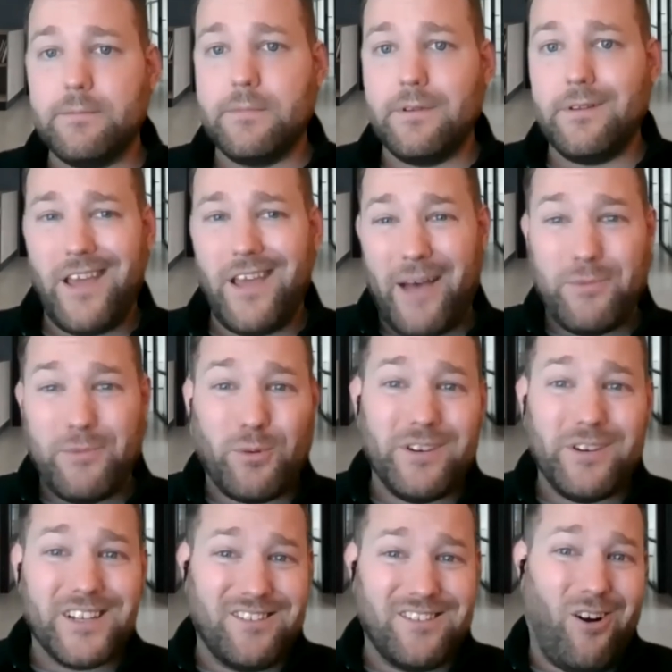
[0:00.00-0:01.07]
abnormal
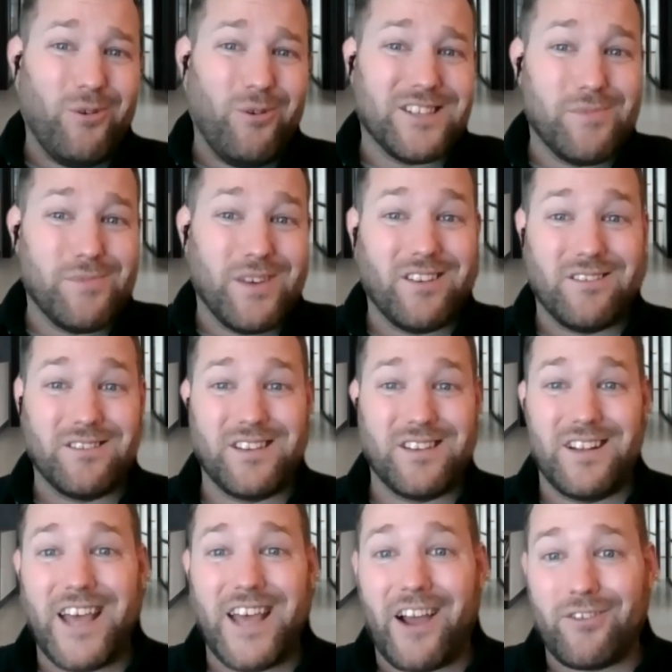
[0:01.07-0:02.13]
doesn't always mean there's an
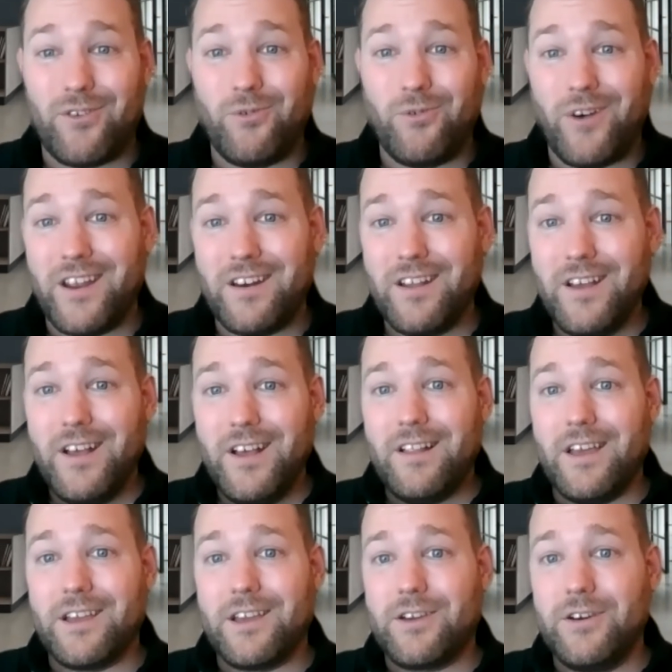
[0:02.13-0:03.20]
attack though, right?
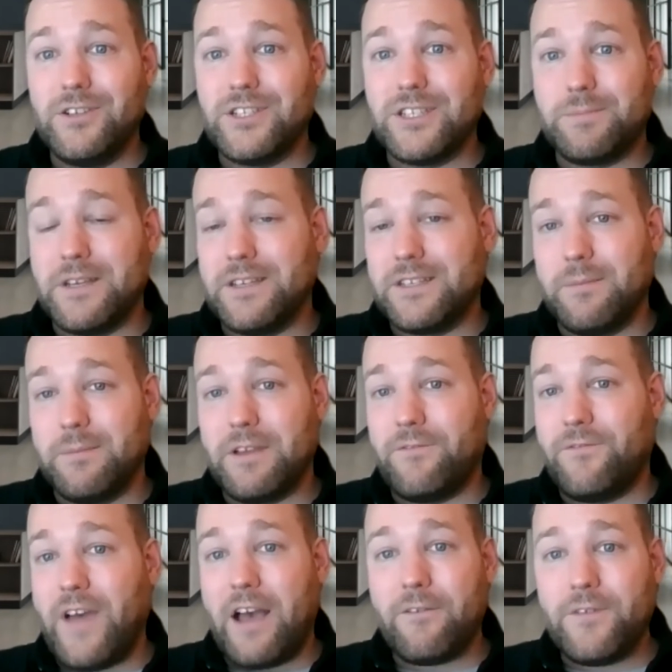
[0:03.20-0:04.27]
Like it could just be somebody
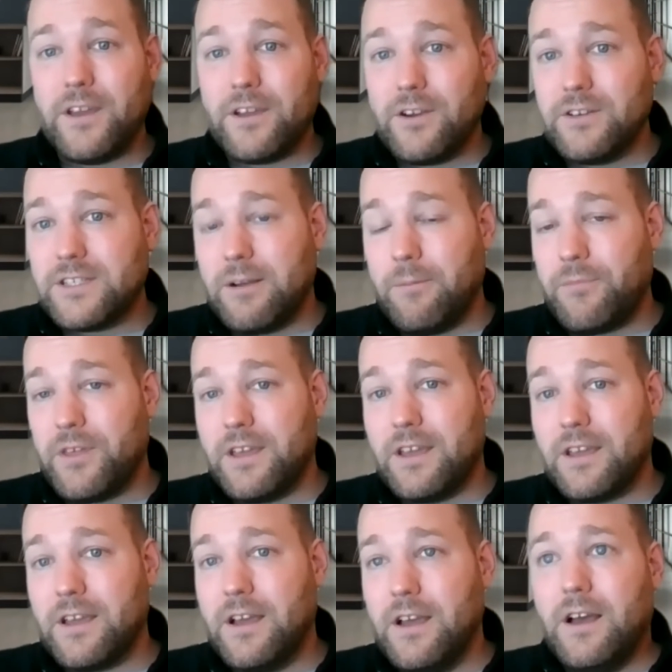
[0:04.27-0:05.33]
fat fingered
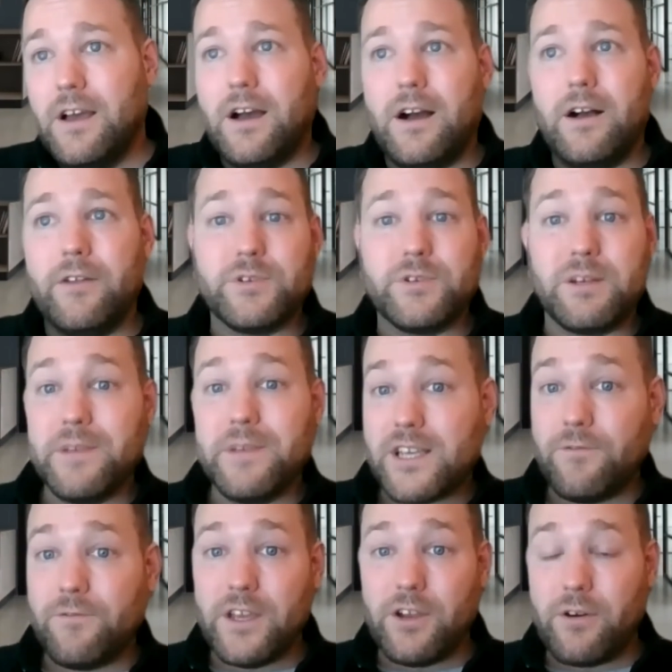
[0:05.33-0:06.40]
something. There was a
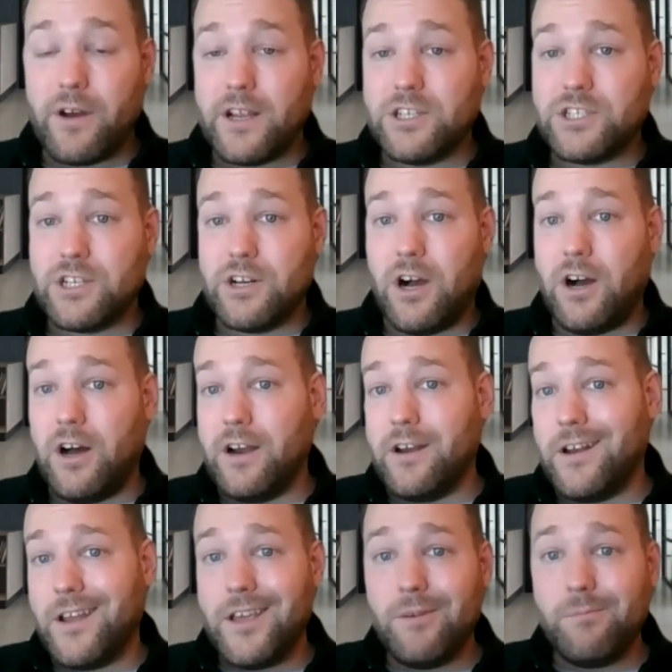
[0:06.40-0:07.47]
misconfiguration on
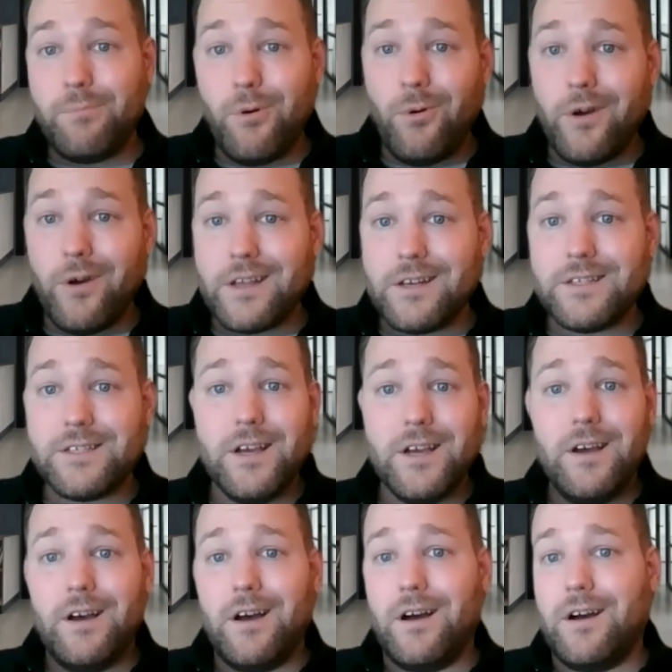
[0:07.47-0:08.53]
an endpoint.
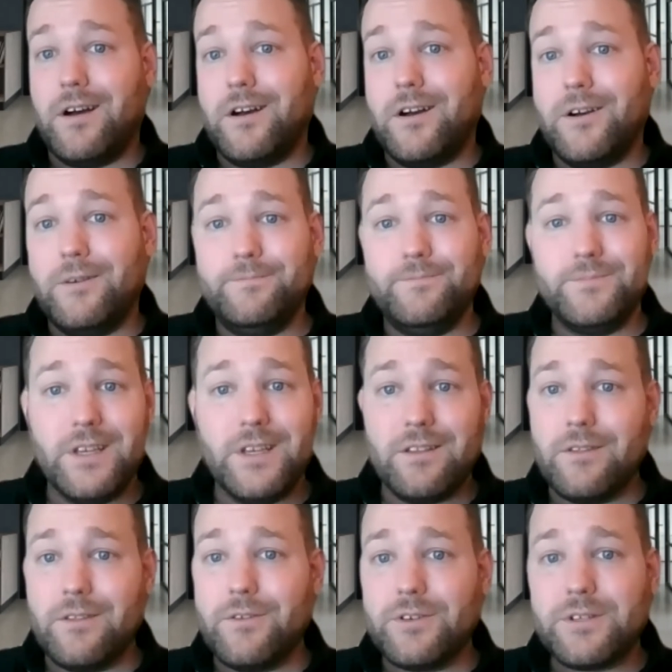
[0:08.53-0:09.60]

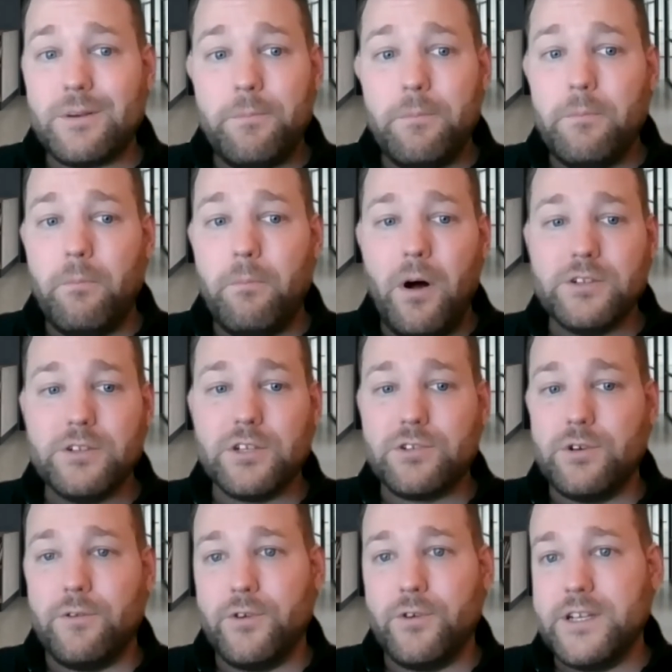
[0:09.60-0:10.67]
There's a
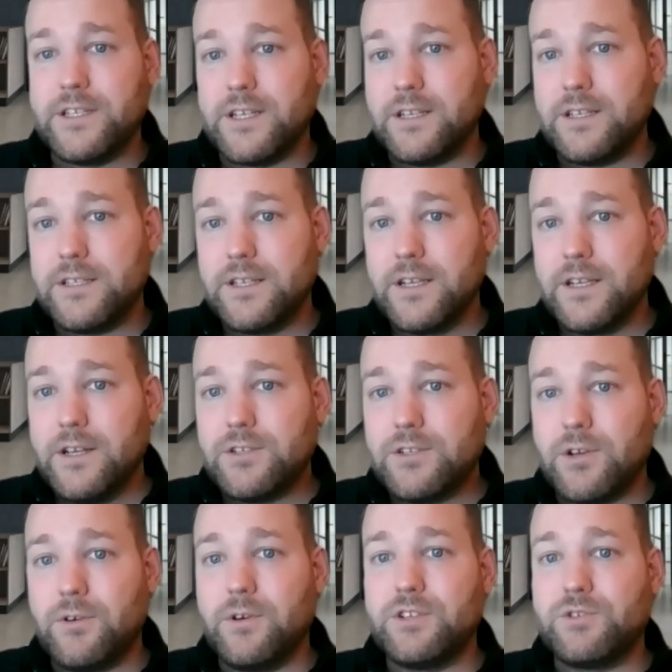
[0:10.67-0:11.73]
multitude of reasons.
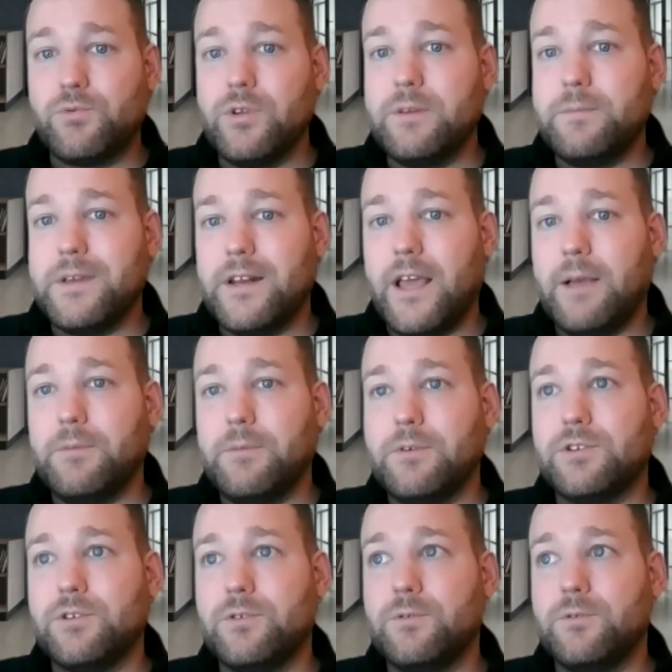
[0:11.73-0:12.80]
So it's really being able
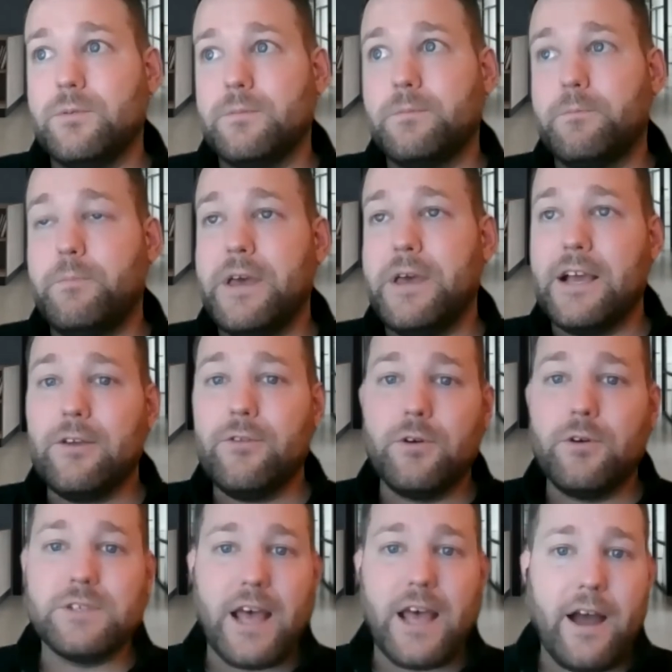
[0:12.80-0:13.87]
to pick
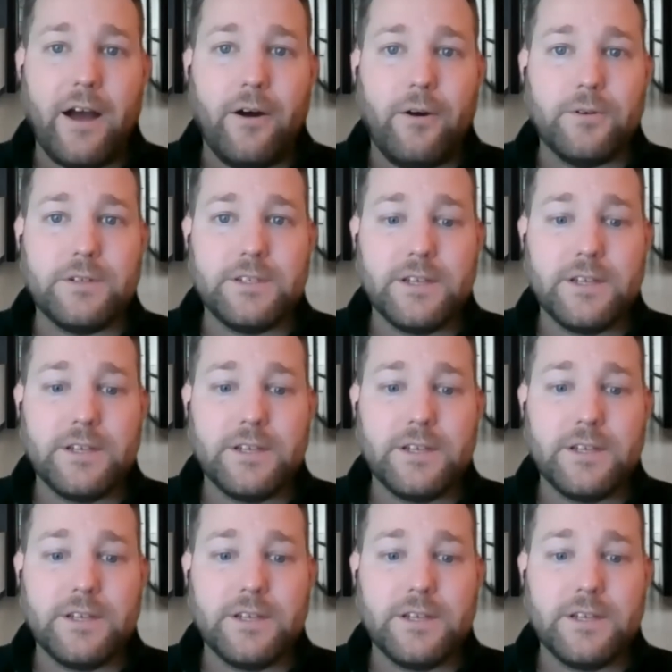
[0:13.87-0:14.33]
those out